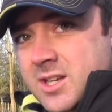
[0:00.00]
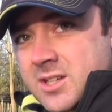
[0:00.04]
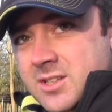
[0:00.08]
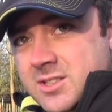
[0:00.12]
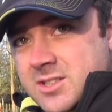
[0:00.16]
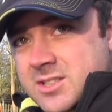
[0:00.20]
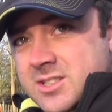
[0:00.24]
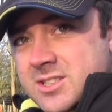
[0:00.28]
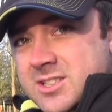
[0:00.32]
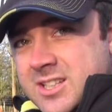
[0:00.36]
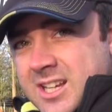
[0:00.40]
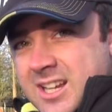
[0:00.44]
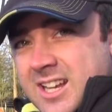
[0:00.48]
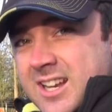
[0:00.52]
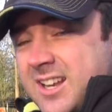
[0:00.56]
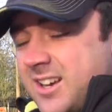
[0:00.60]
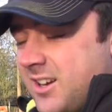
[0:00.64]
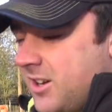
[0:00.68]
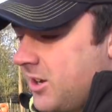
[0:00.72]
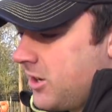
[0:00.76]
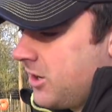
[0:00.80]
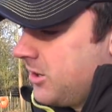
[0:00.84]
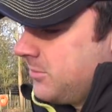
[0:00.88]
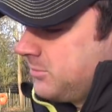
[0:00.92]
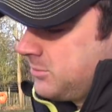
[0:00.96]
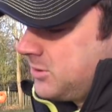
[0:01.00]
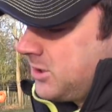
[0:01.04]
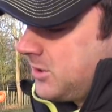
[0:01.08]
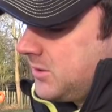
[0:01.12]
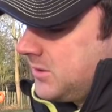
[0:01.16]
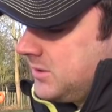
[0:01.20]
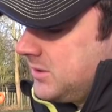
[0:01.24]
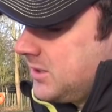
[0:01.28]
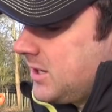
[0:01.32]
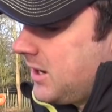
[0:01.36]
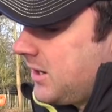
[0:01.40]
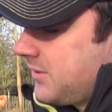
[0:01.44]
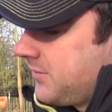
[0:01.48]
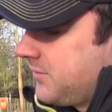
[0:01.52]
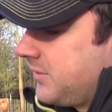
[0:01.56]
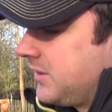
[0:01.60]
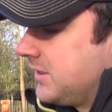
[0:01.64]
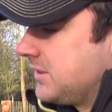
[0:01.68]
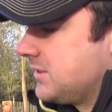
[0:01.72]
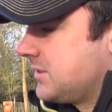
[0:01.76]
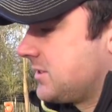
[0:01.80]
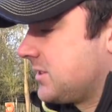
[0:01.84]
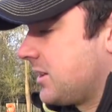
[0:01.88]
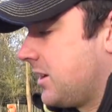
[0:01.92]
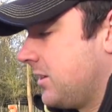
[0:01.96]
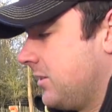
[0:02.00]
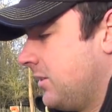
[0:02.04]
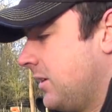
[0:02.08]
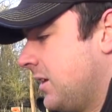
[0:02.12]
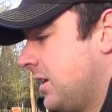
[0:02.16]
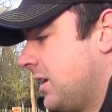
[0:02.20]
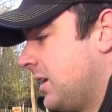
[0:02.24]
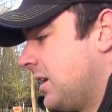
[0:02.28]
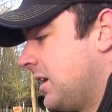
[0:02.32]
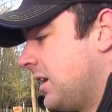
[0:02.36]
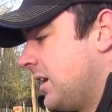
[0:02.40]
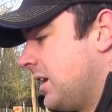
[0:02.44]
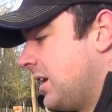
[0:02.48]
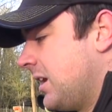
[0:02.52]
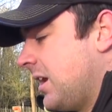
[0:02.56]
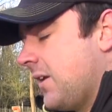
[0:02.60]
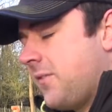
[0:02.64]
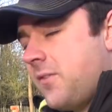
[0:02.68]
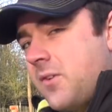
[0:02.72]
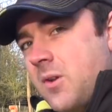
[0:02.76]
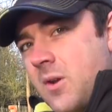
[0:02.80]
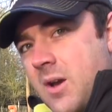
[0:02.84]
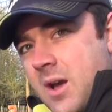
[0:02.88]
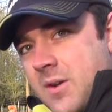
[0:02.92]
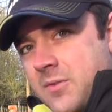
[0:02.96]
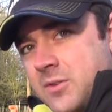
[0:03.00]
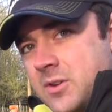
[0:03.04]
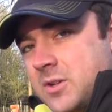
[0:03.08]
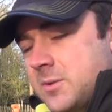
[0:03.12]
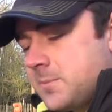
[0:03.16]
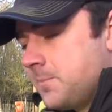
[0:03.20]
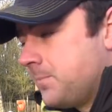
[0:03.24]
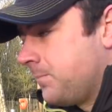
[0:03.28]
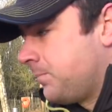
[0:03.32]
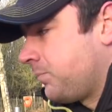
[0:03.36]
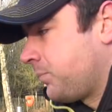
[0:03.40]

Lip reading: sitting at home doing nothing. So if you haven't